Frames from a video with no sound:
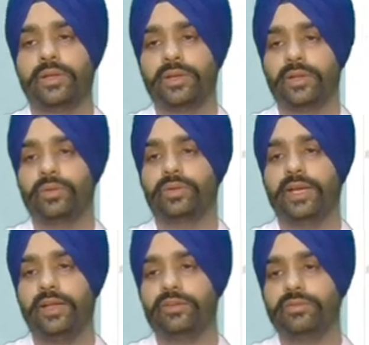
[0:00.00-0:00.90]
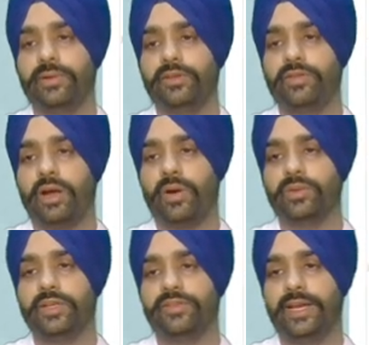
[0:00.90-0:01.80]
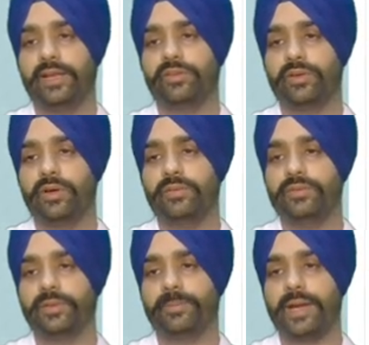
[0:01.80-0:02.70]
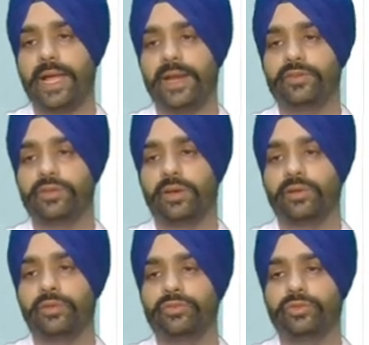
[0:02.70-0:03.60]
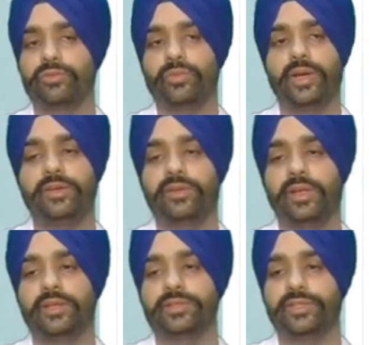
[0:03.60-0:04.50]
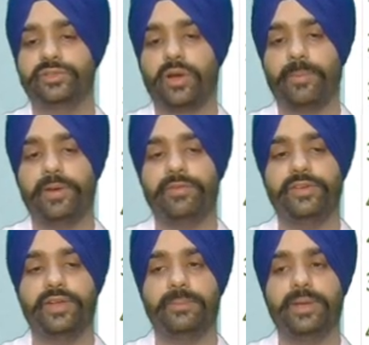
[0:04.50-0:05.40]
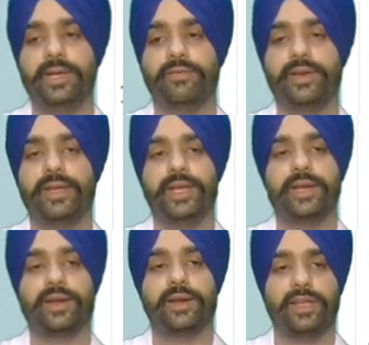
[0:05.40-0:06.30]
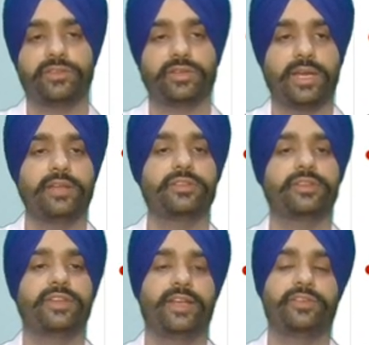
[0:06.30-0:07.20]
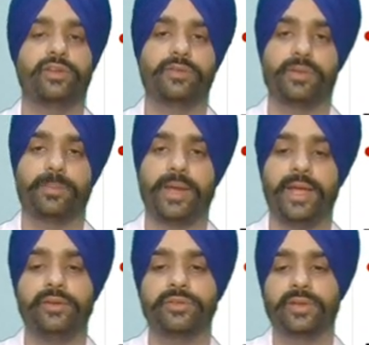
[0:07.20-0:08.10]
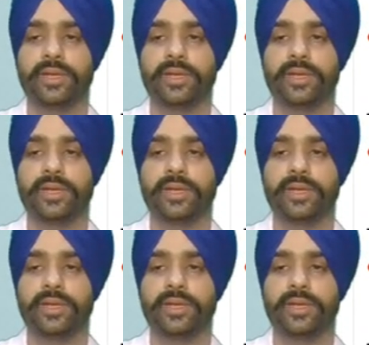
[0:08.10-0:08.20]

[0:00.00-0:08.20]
Now the next one is how the selection of supplier is done. So students, this topic we shall be covering in our next class, the selection of suppliers.